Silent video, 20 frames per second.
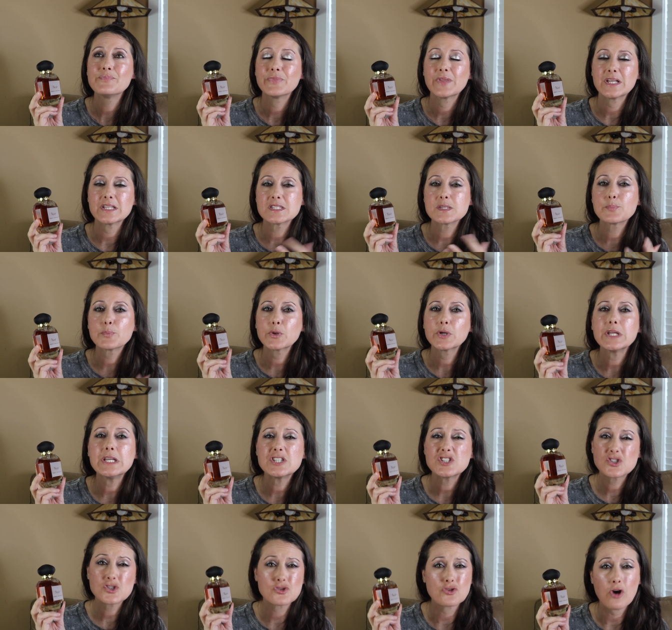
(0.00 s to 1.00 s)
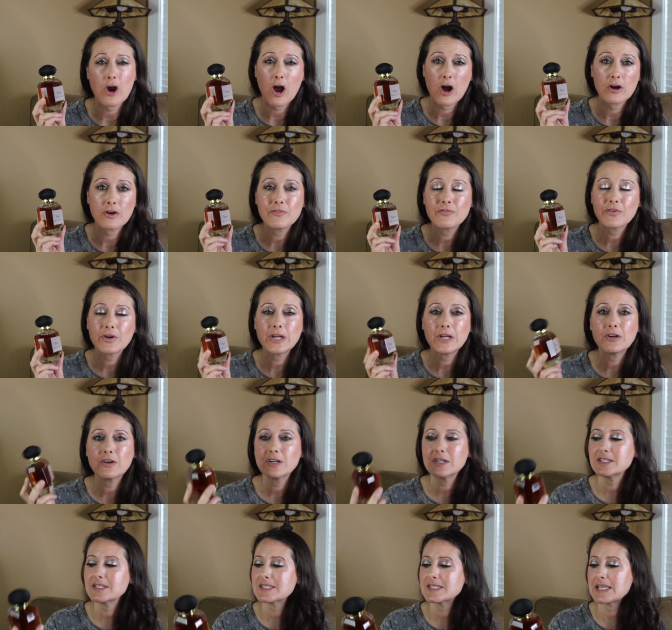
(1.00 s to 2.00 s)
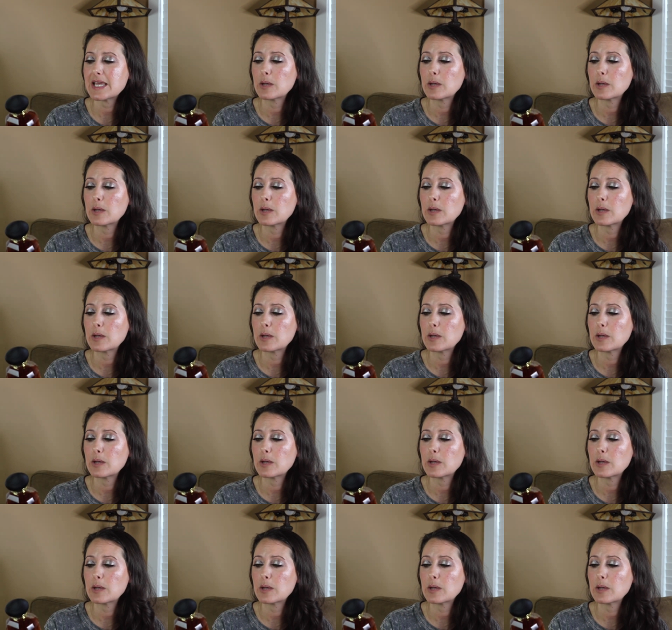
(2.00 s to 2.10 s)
it's a pretty strong fragrance.